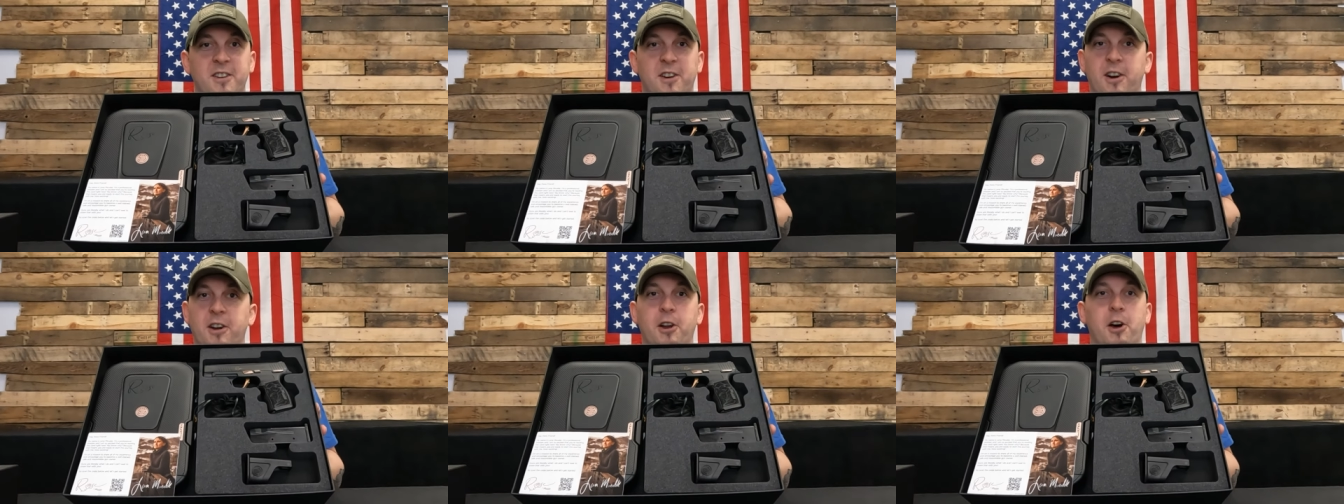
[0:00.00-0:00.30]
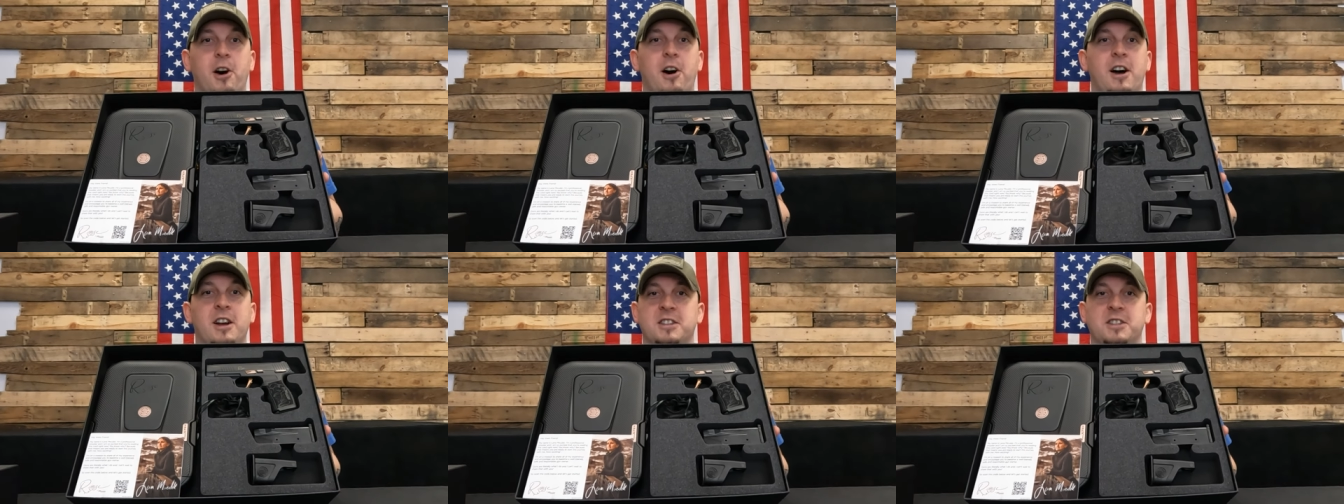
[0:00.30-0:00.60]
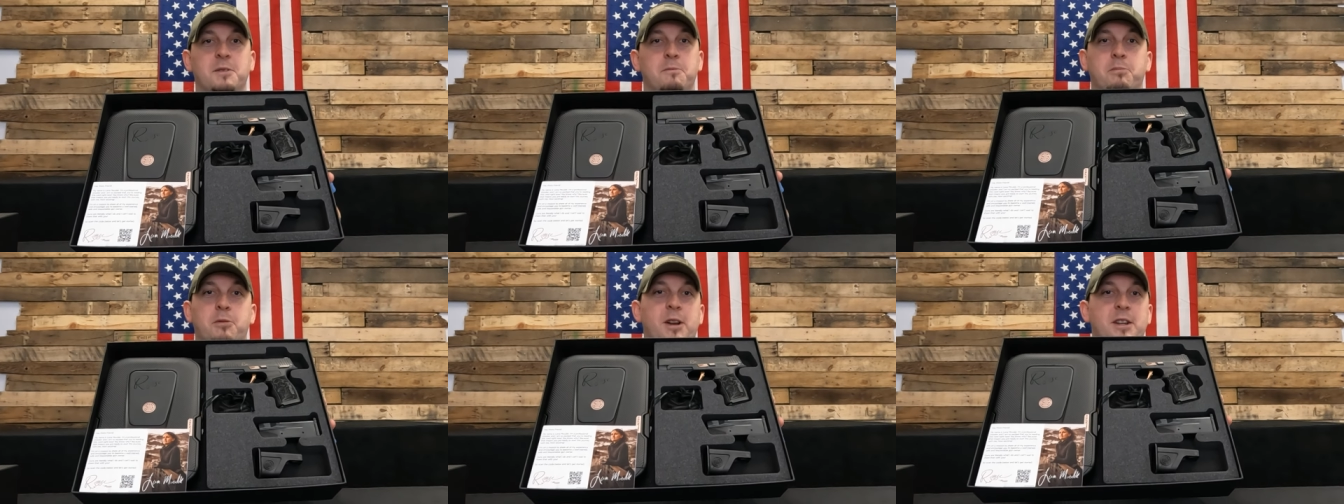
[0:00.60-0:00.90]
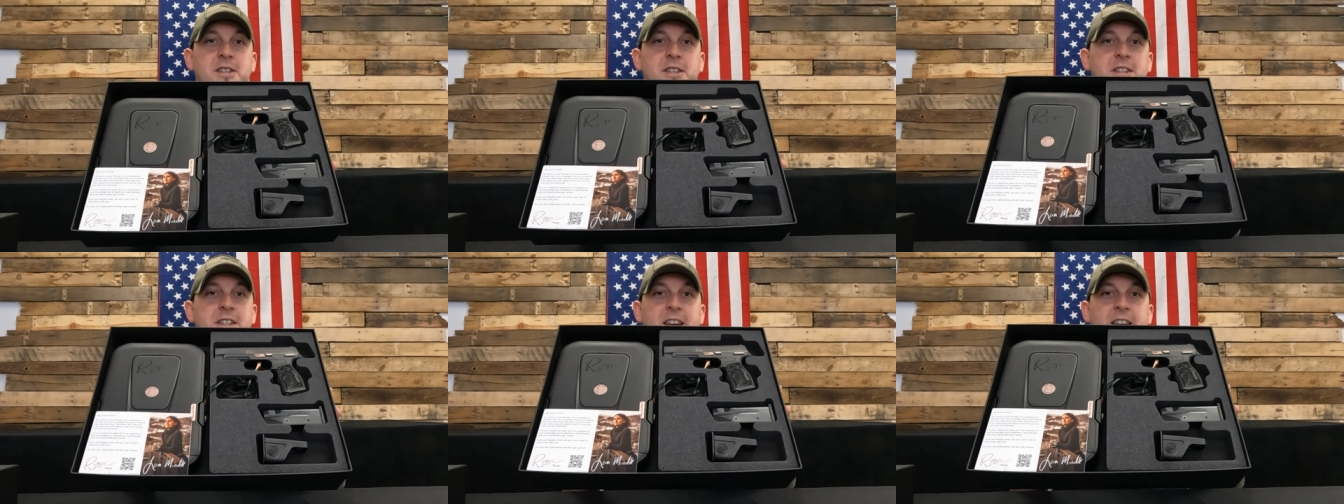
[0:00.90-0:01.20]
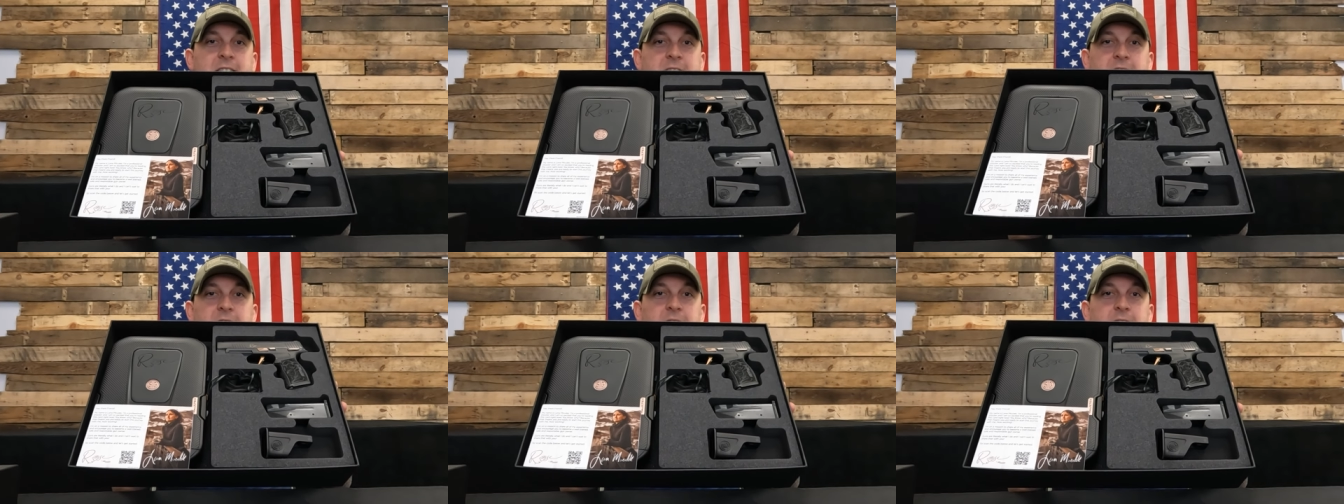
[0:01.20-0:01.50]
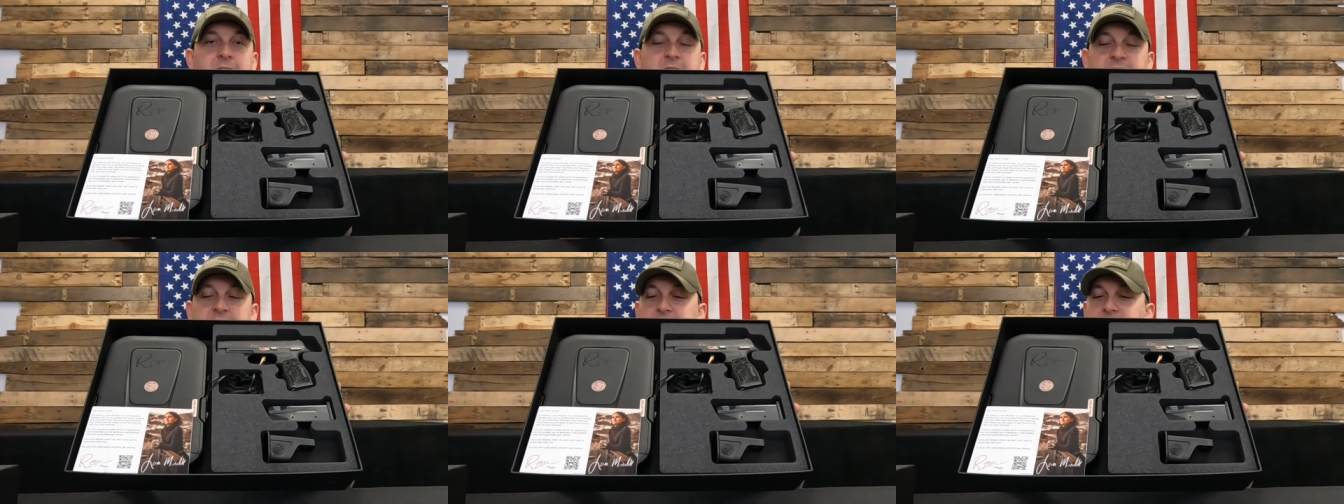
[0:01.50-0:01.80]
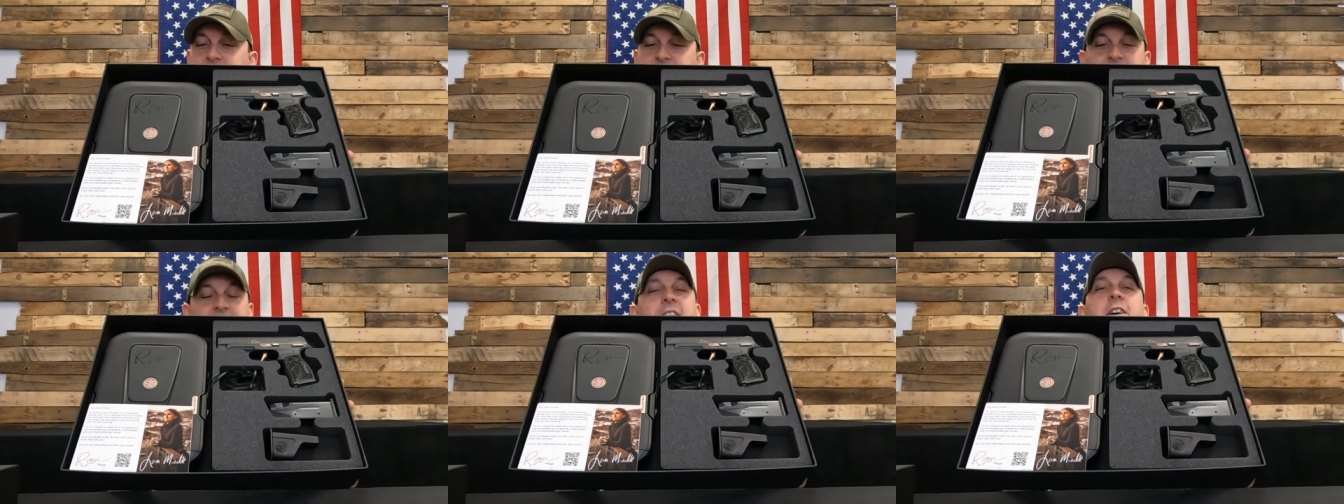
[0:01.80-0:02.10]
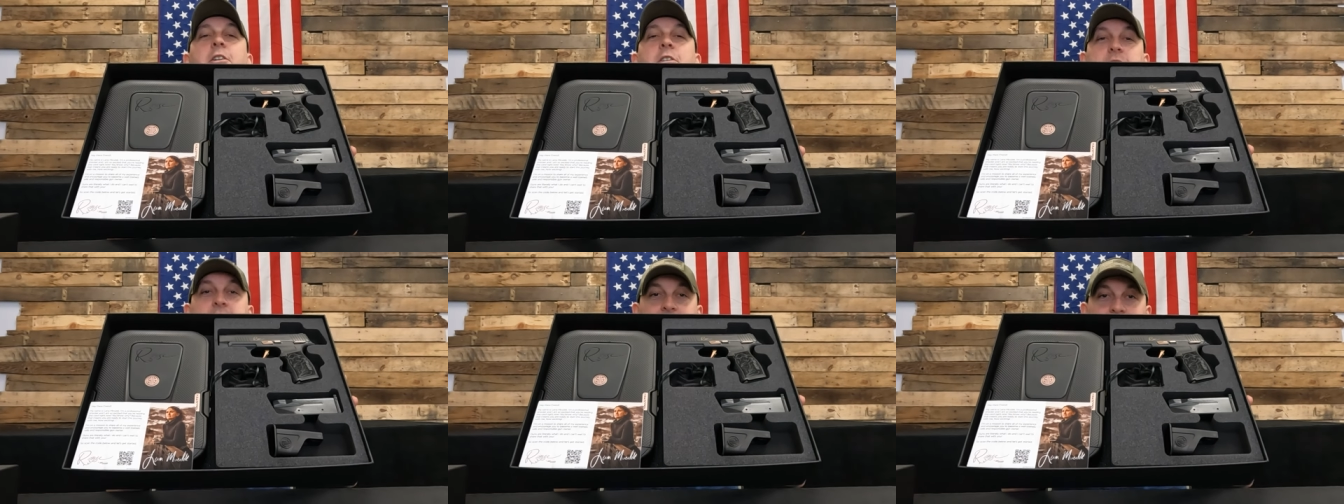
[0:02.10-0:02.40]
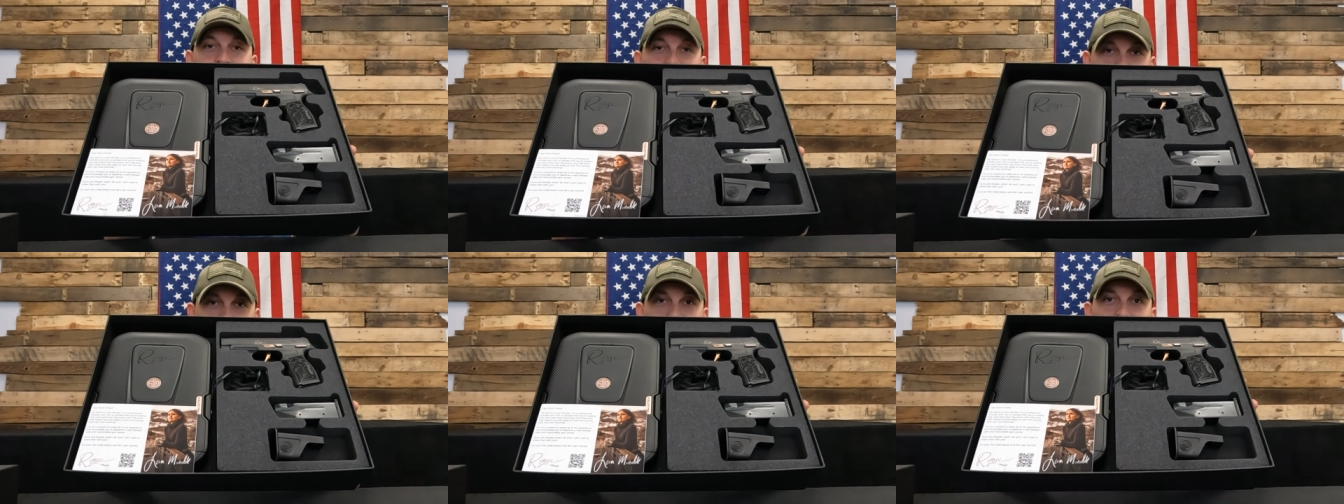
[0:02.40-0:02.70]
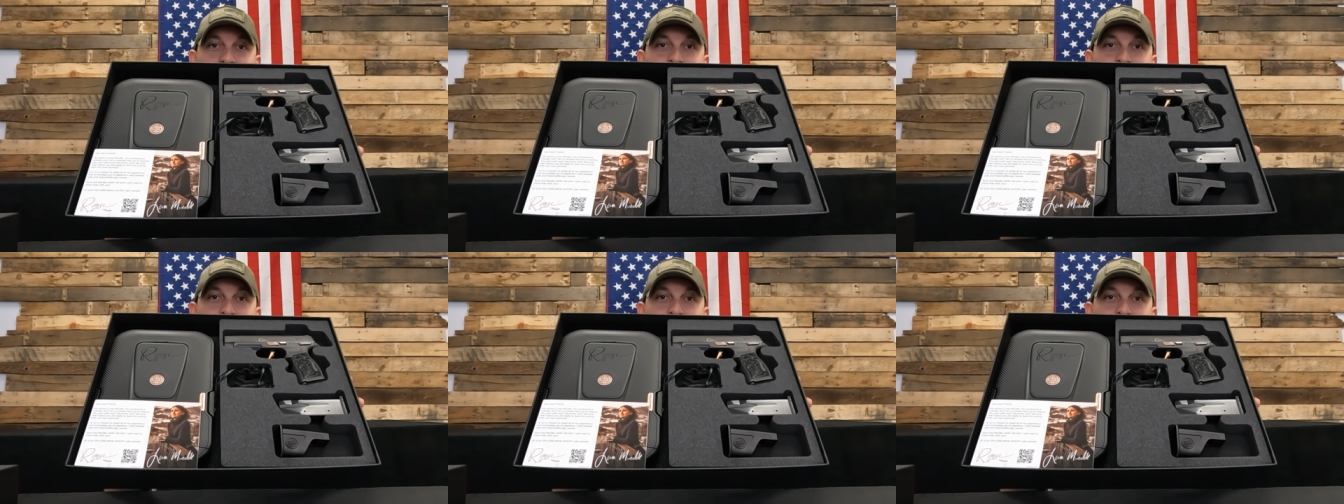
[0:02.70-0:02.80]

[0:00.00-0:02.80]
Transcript: an awesome presentation. Sig killed it on